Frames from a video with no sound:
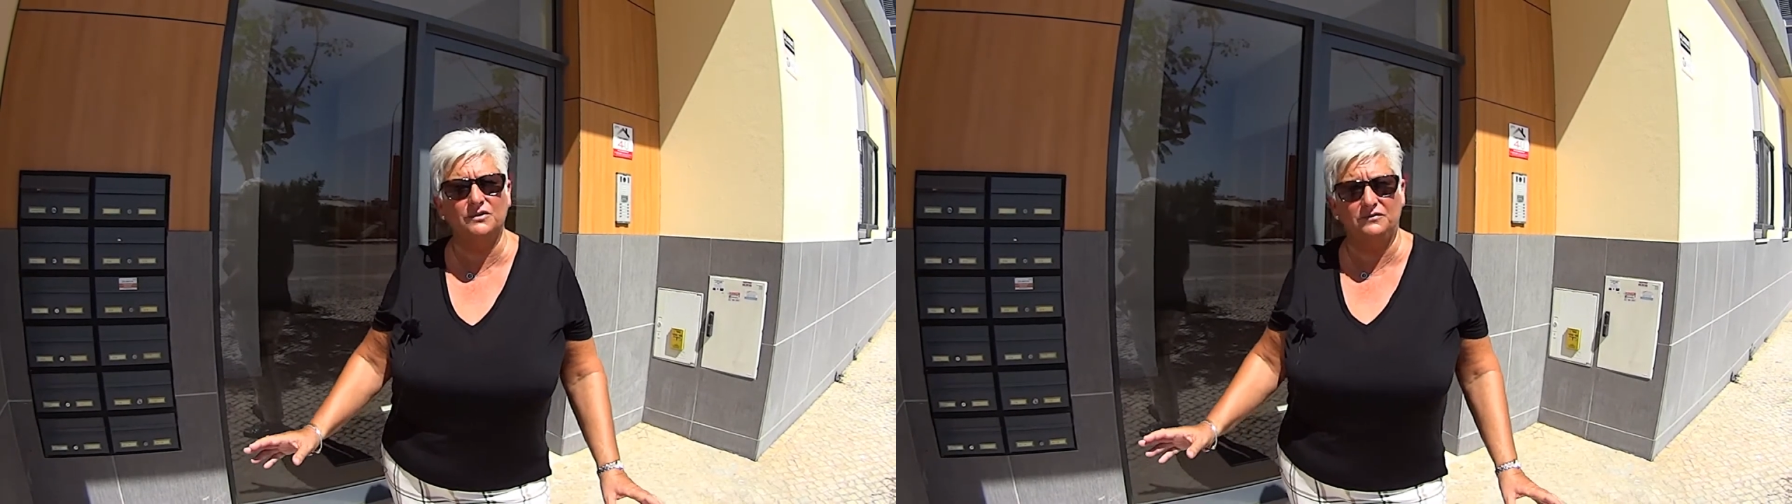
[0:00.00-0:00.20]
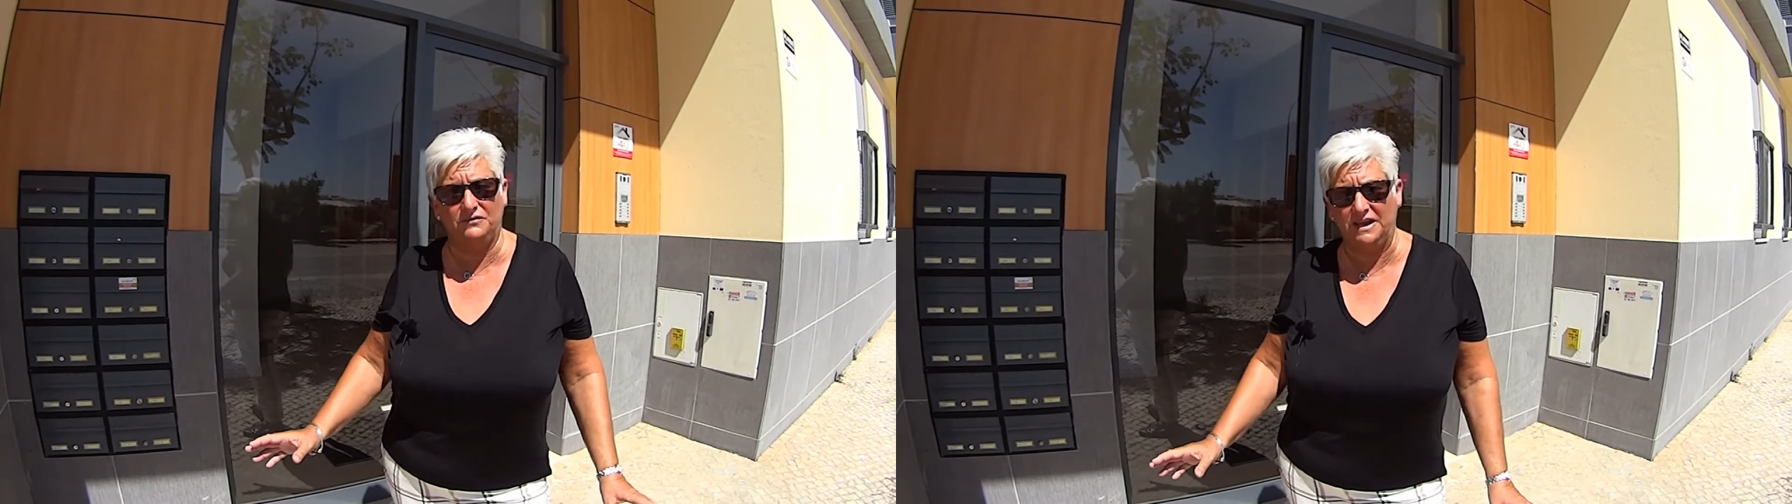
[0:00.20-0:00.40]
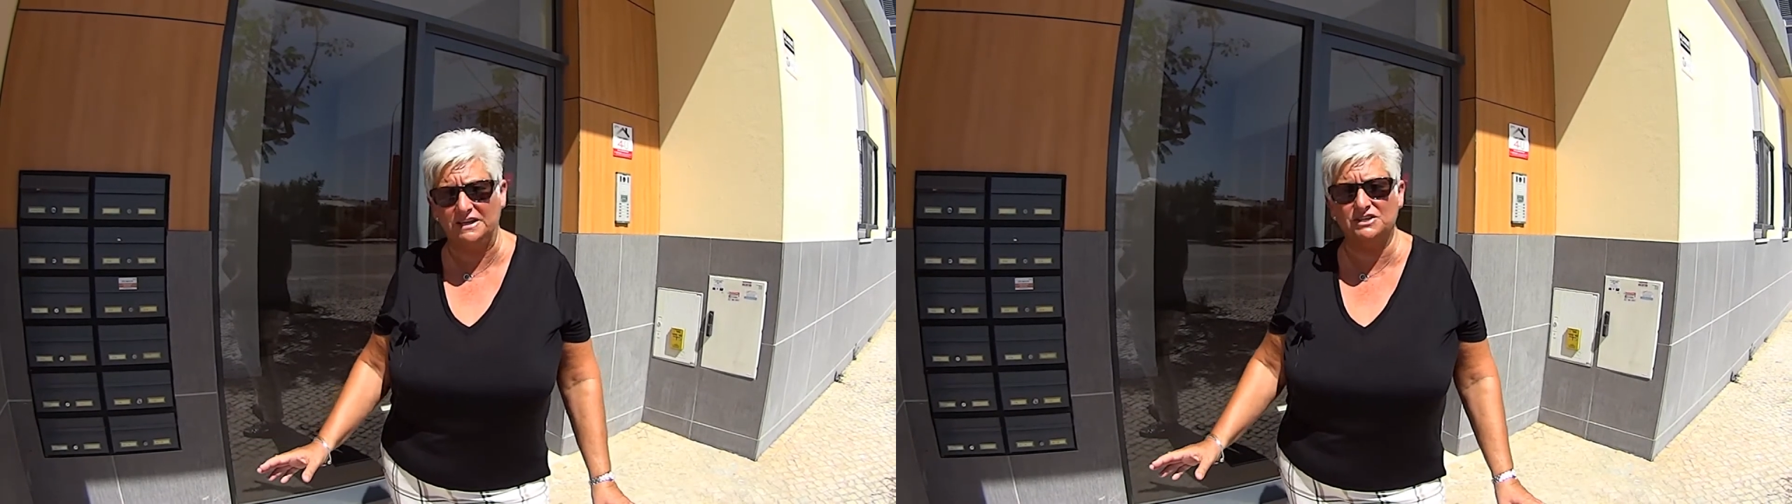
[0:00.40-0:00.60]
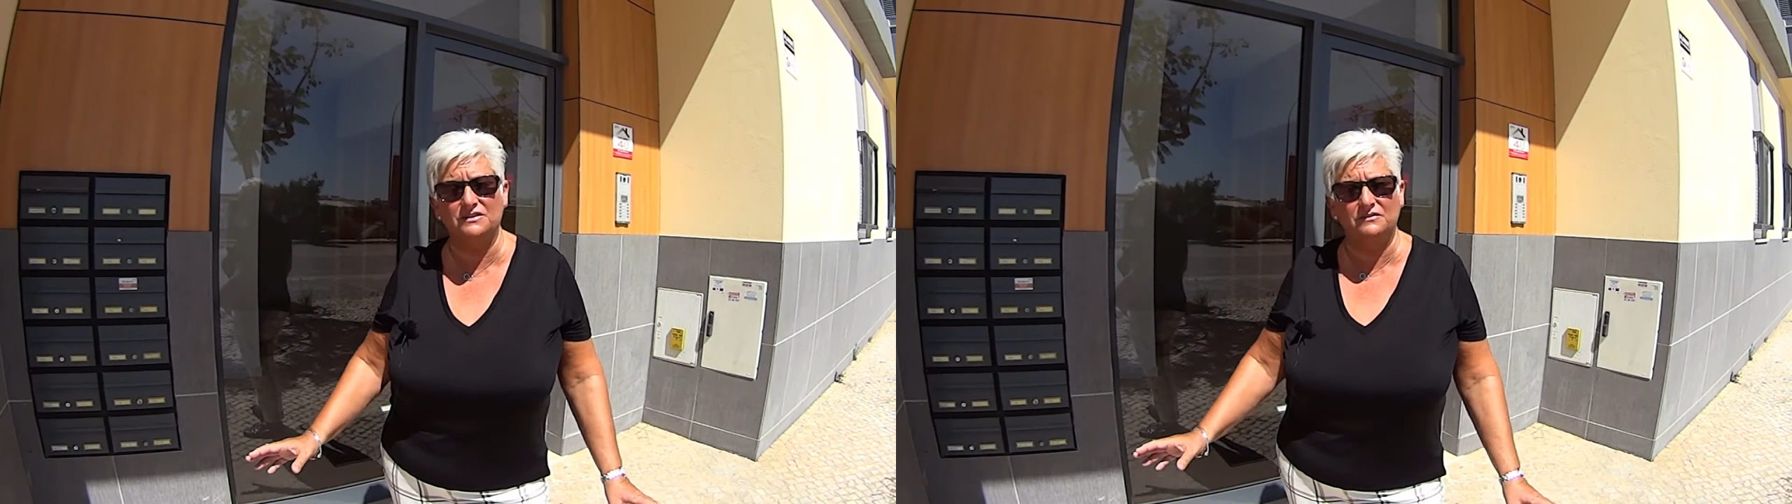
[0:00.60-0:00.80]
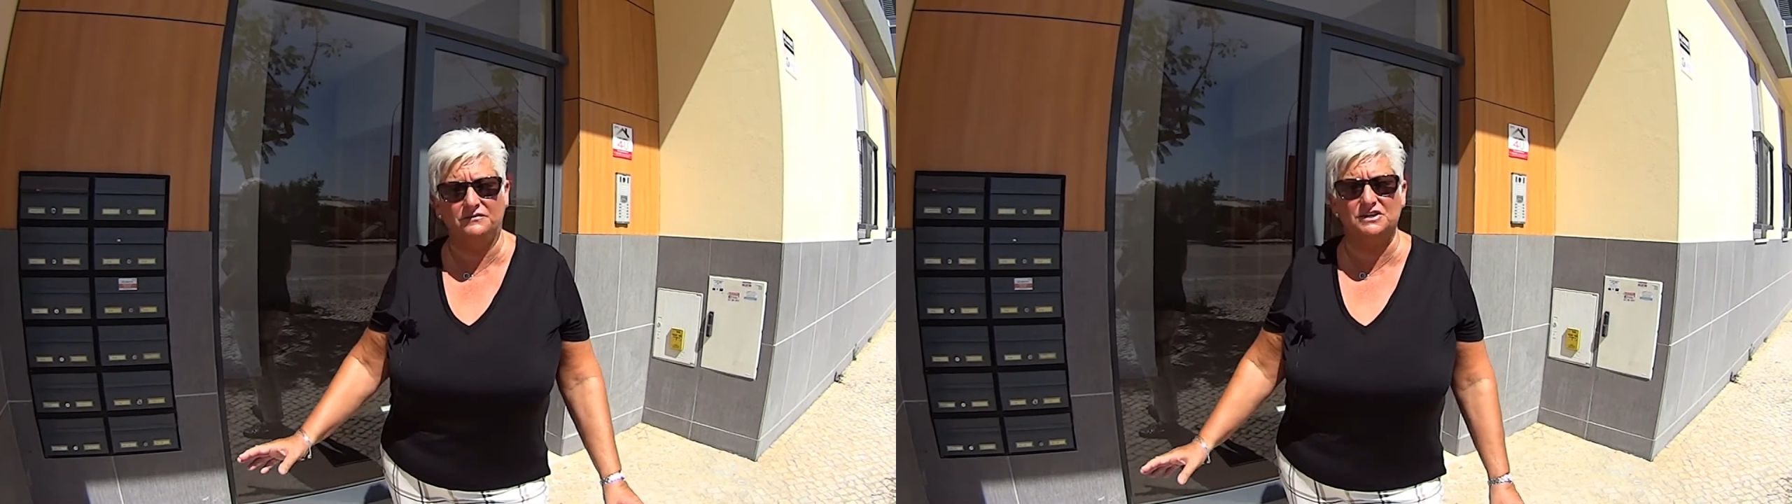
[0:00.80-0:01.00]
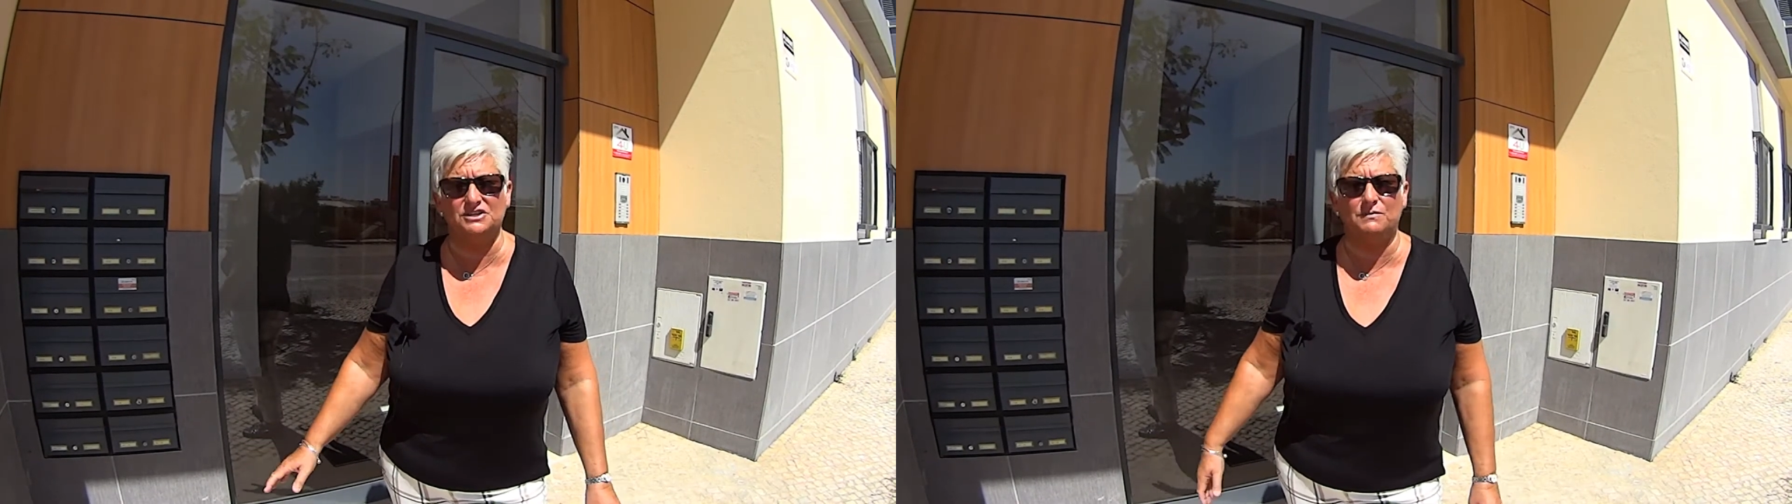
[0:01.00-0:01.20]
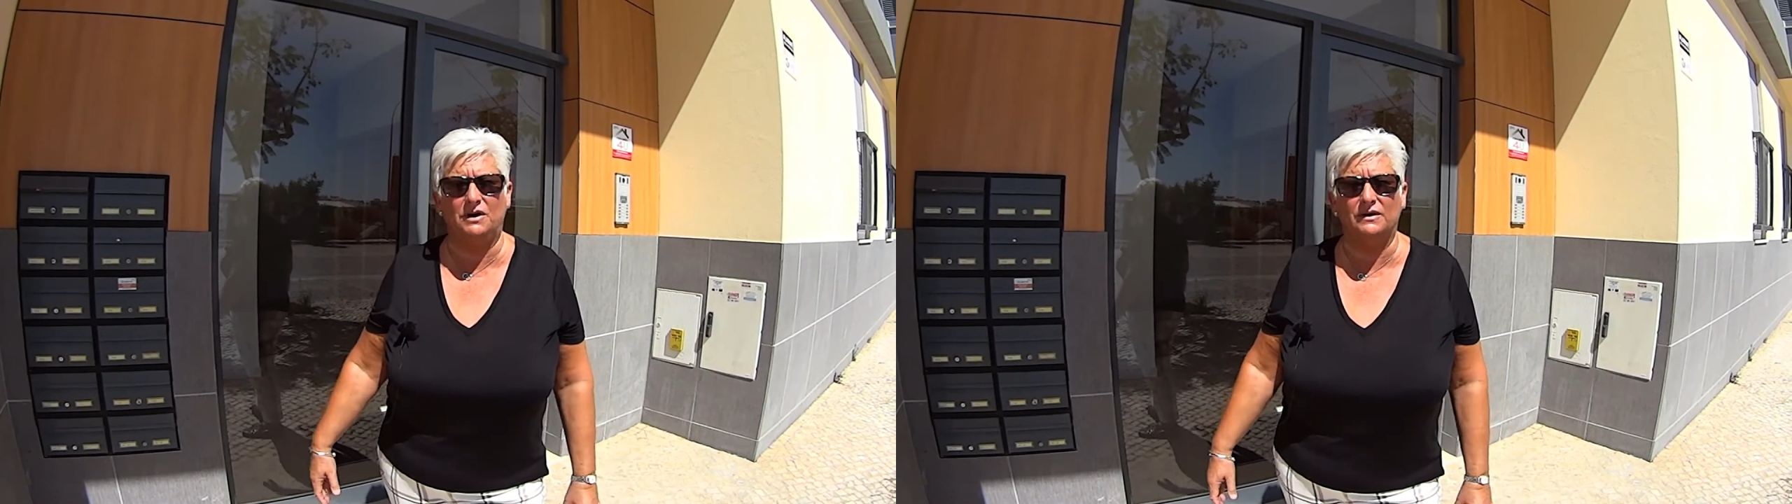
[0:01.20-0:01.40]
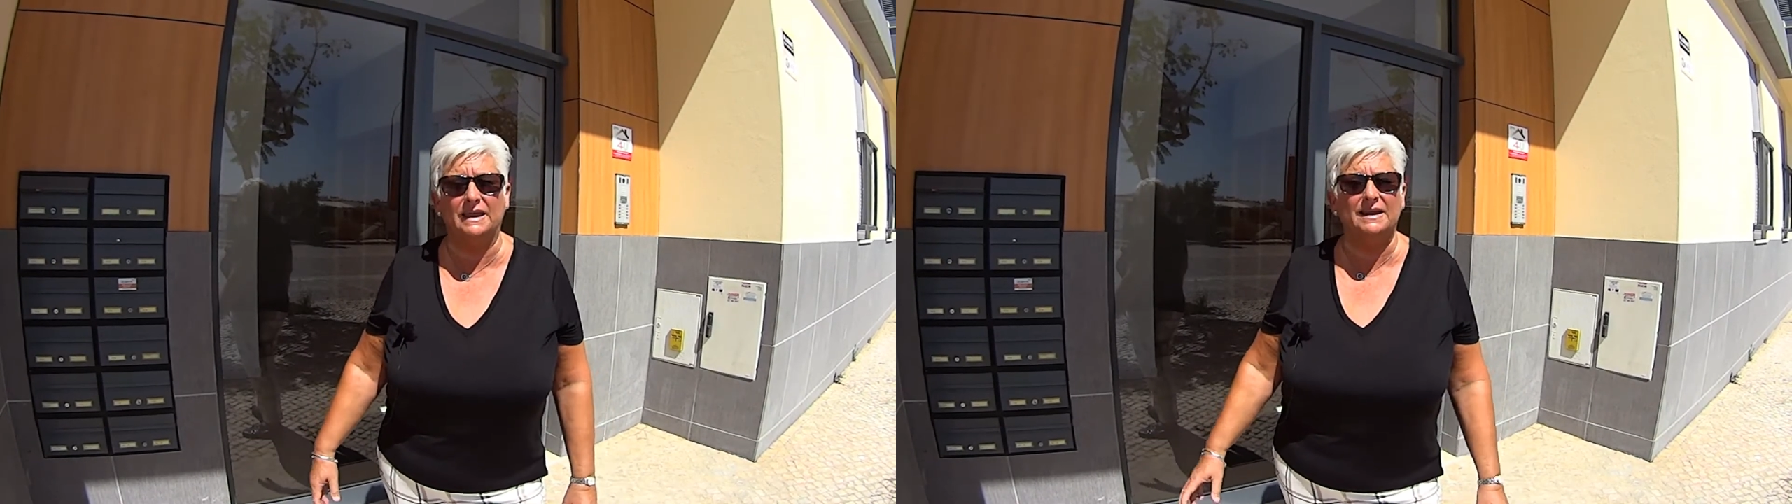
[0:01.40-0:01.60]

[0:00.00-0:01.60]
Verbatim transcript: the veg and the fish market,